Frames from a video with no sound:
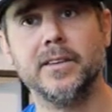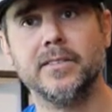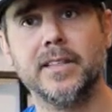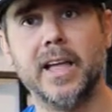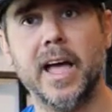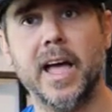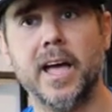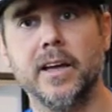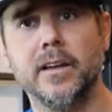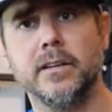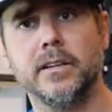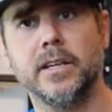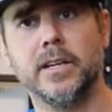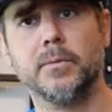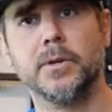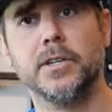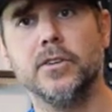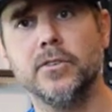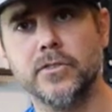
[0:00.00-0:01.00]
is that
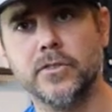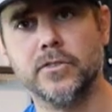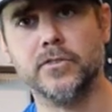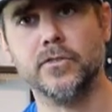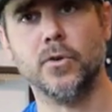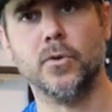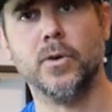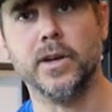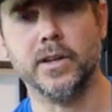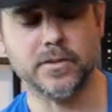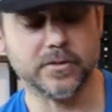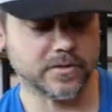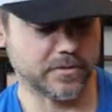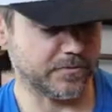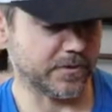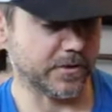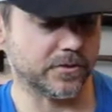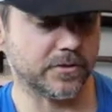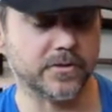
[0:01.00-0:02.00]
it reduces
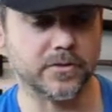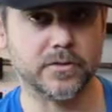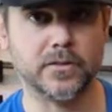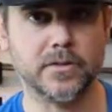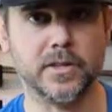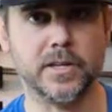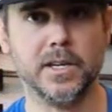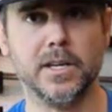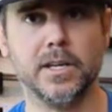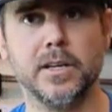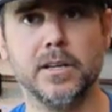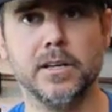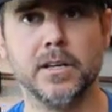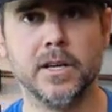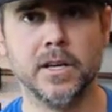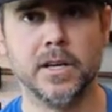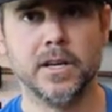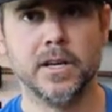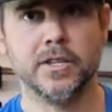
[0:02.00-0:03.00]
noise versus the